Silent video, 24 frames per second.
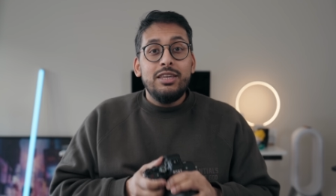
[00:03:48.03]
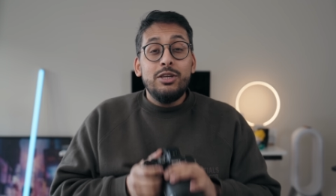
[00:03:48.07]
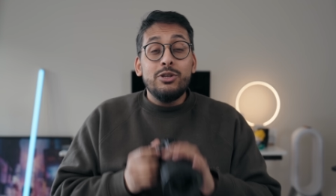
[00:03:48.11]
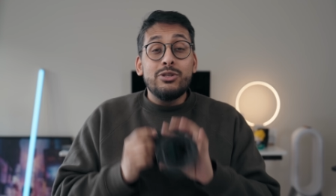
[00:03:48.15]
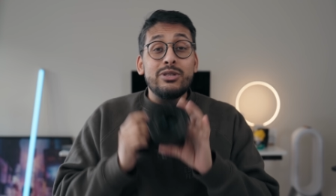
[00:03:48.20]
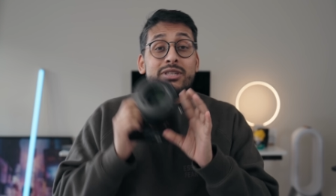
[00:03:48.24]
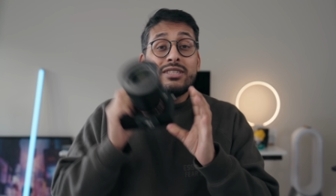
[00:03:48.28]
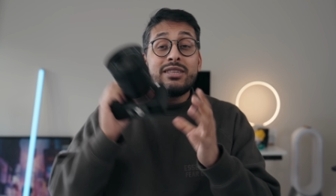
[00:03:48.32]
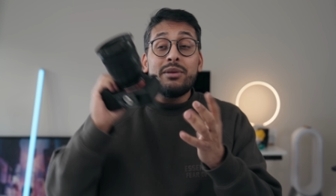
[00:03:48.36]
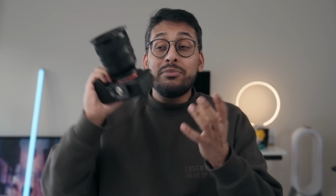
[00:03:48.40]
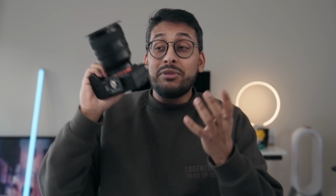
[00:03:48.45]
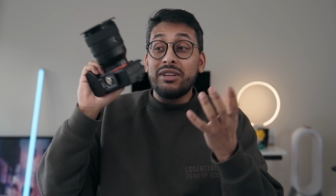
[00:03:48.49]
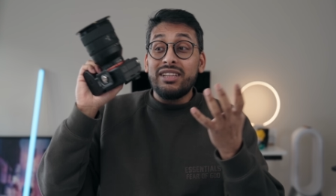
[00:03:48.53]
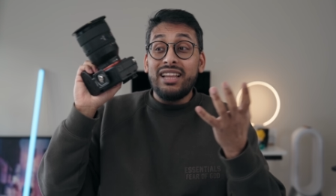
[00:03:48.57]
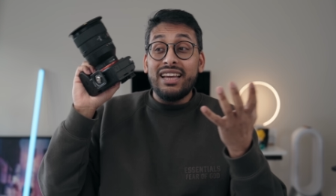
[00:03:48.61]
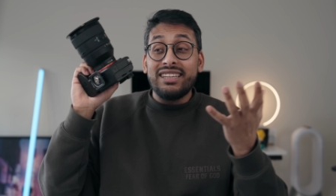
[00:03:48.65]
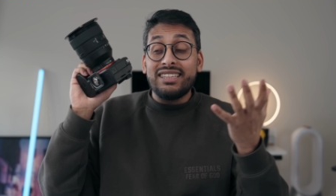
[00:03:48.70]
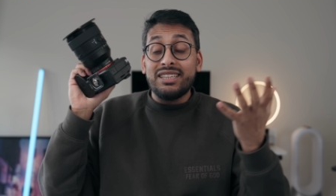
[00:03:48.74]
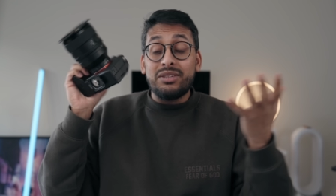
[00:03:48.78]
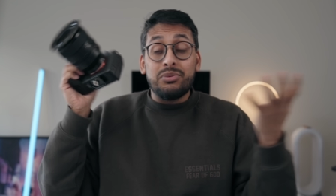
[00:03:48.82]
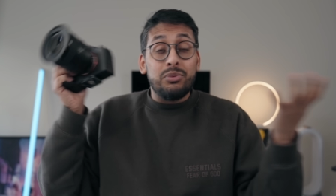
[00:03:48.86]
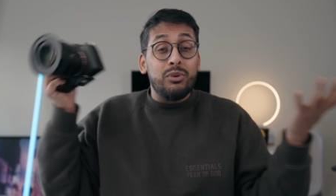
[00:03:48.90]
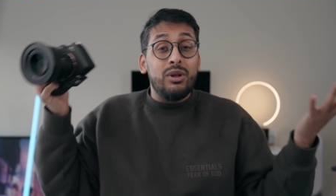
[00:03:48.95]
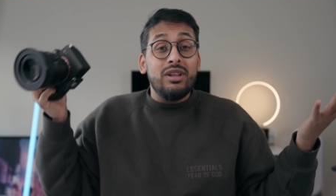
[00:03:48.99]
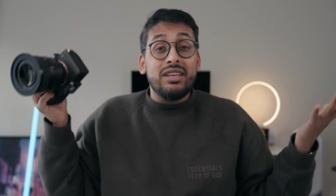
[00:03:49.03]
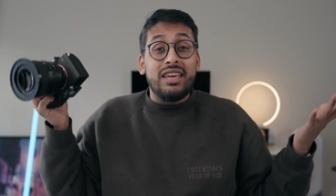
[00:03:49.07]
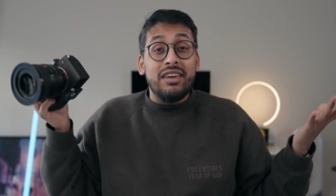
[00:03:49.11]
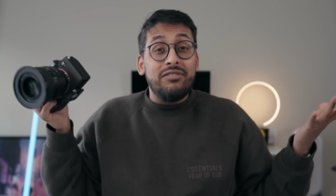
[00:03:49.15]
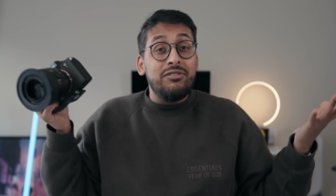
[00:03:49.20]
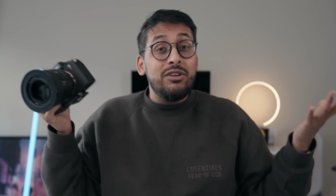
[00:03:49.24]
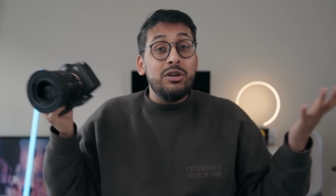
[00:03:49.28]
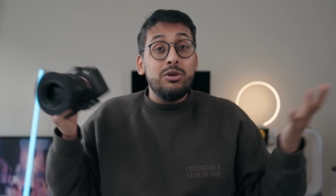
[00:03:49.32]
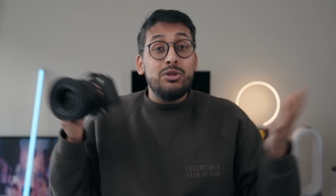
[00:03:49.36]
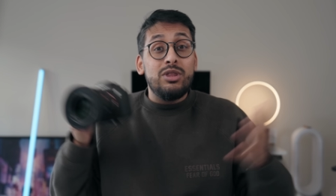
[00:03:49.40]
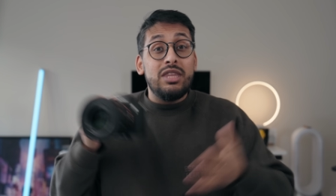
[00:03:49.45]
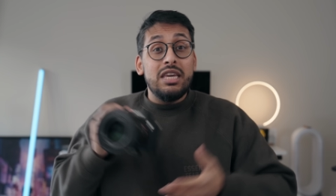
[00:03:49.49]
using something like this will
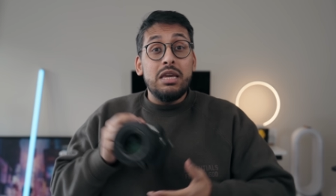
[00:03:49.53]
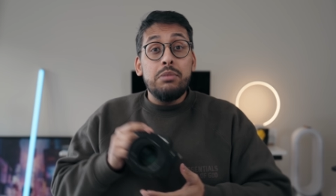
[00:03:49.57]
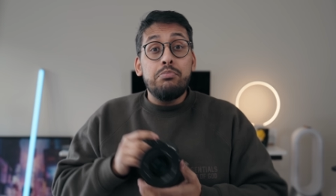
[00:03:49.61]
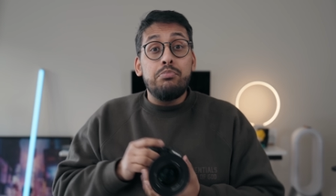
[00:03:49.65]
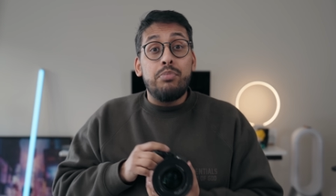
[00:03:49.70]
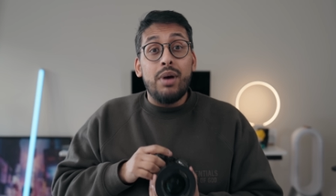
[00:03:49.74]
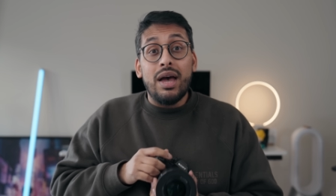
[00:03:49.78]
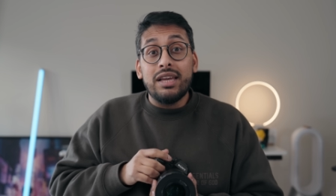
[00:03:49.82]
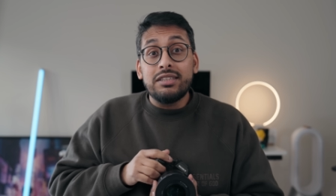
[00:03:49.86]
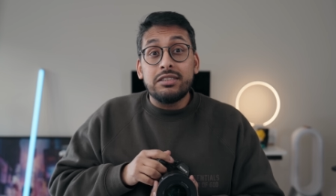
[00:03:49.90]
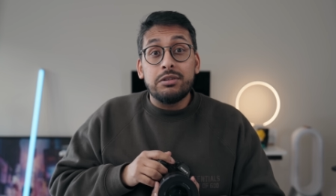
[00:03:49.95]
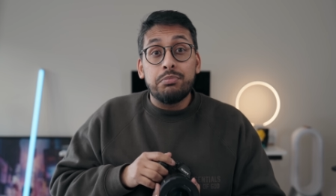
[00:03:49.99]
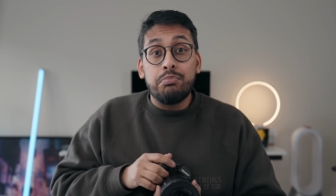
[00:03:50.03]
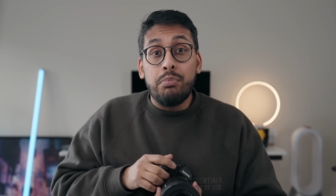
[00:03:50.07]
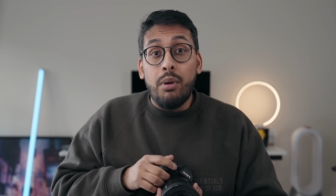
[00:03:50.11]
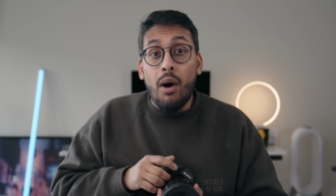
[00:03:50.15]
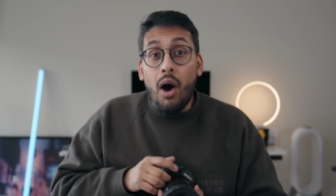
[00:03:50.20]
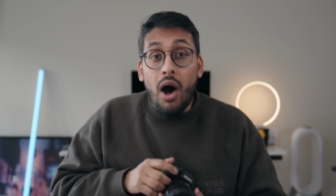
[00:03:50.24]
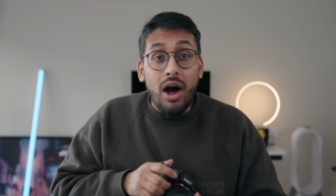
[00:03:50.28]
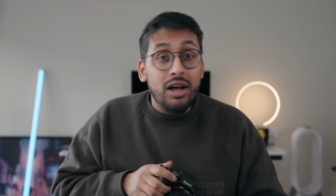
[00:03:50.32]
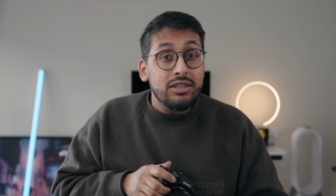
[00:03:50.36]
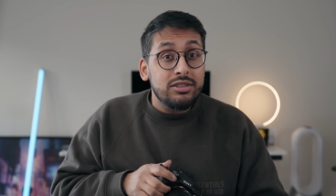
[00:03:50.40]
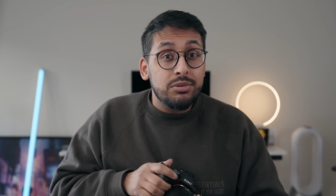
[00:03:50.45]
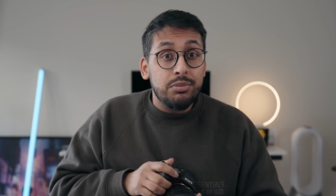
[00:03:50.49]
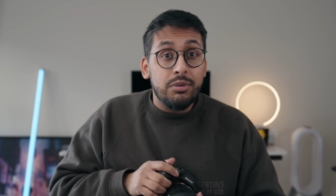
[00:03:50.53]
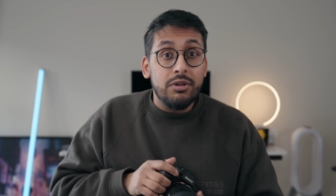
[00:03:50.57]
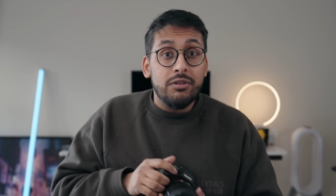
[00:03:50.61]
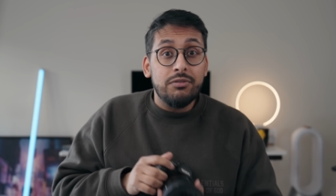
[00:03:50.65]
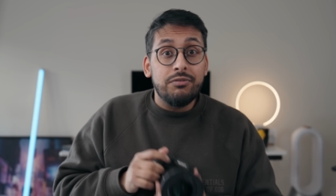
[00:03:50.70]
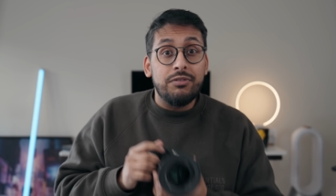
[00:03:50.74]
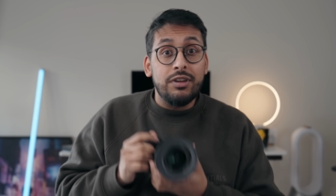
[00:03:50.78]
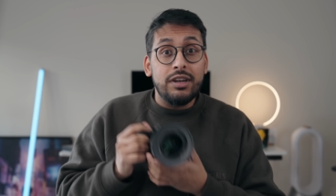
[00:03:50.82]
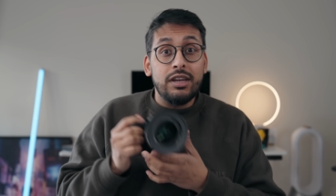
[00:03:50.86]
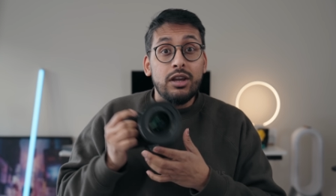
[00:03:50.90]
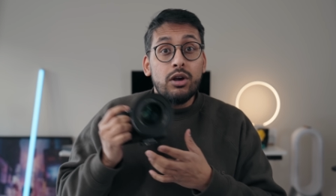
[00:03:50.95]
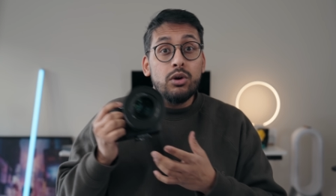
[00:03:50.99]
give you the best possible
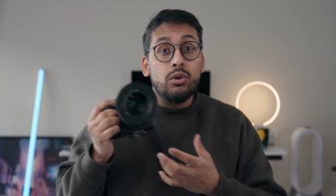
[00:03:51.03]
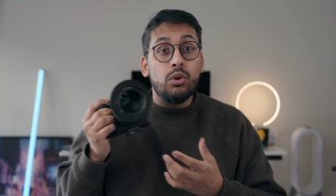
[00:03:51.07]
video